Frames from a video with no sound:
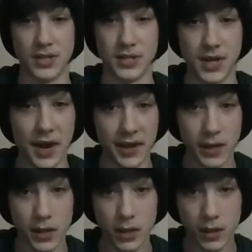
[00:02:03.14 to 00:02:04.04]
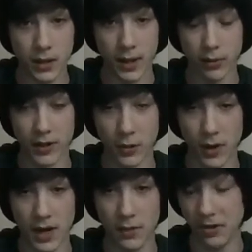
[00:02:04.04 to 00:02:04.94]
stunning like Breath of the
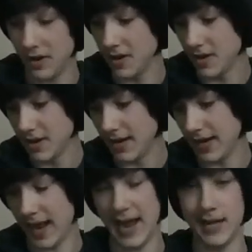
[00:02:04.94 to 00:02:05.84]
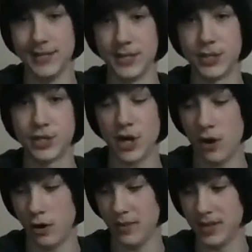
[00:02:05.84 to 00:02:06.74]
Wild, but it has its
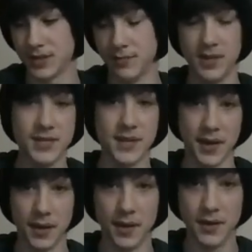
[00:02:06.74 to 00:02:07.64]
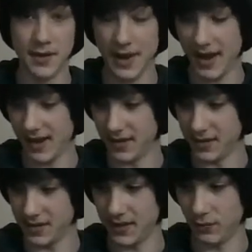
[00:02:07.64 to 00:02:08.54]
charm and its simplicity,
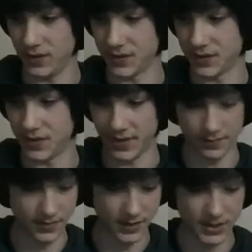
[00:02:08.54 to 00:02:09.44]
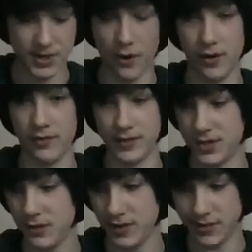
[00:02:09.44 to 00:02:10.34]
and it was the start of the
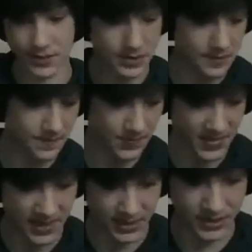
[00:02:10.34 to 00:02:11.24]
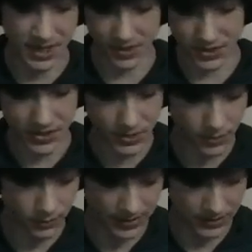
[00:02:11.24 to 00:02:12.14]
series. Zelda
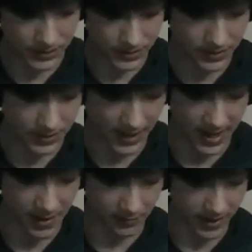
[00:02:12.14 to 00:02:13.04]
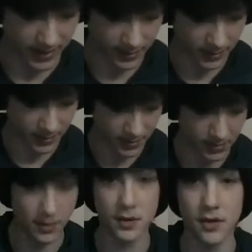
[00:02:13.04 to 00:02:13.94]
2 is kind of like
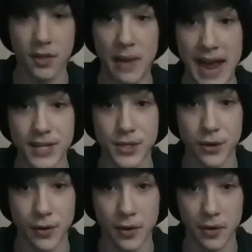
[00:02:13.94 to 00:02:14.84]
the bastard.